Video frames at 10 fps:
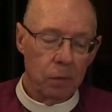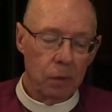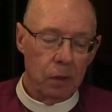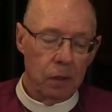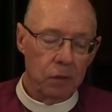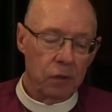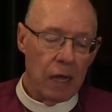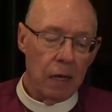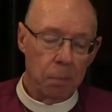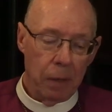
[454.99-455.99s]
It is
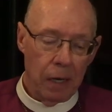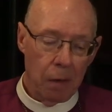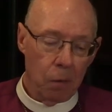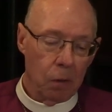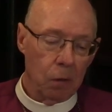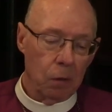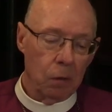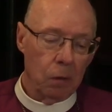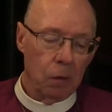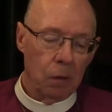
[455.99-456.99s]
that power
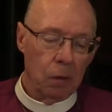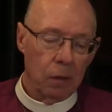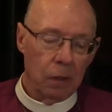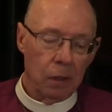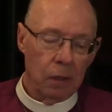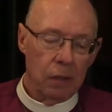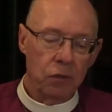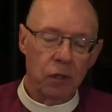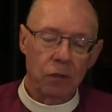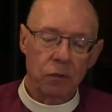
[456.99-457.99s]
that
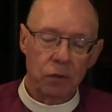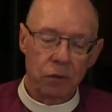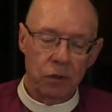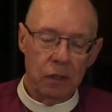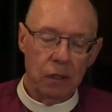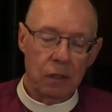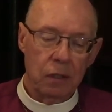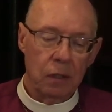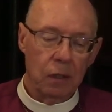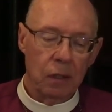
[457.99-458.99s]
leads us to seek
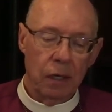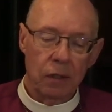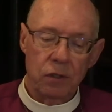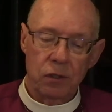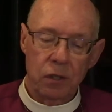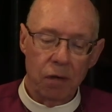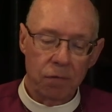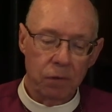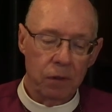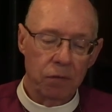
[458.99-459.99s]
and
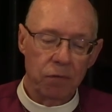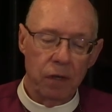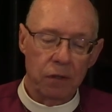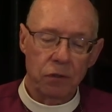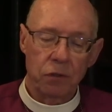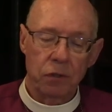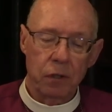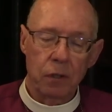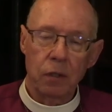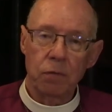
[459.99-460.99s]
suffer, if
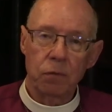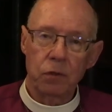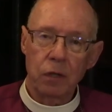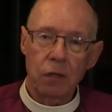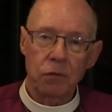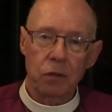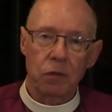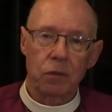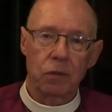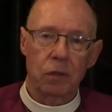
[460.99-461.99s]
necessary, for
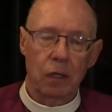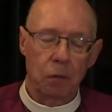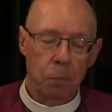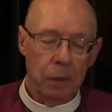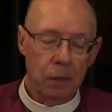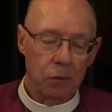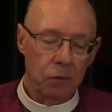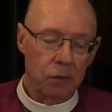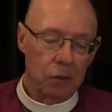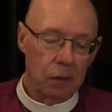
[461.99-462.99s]
justice and
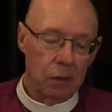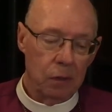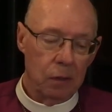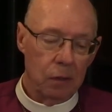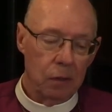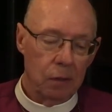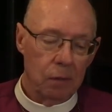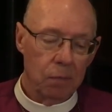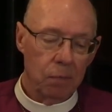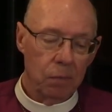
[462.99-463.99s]
peace.
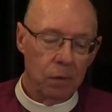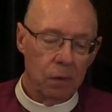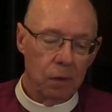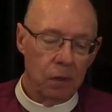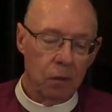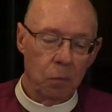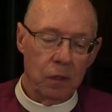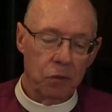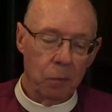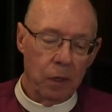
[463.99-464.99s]
In the
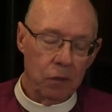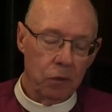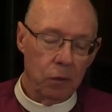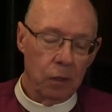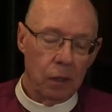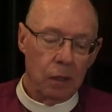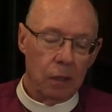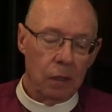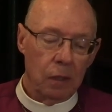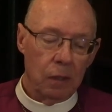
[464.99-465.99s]
resurrection,
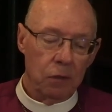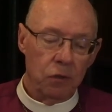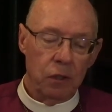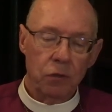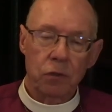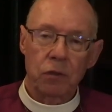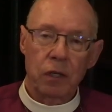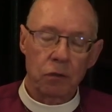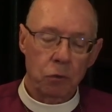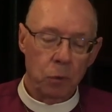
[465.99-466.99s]
Jesus
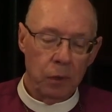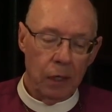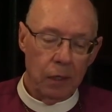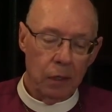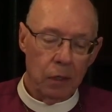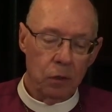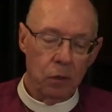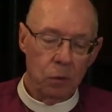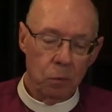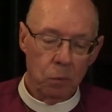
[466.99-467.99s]
has created a
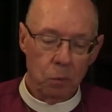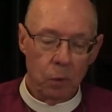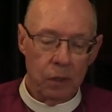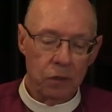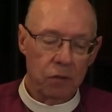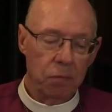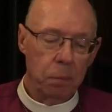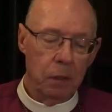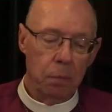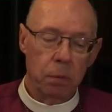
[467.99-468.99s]
new race of
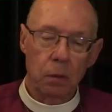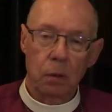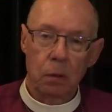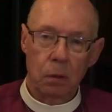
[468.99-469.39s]
people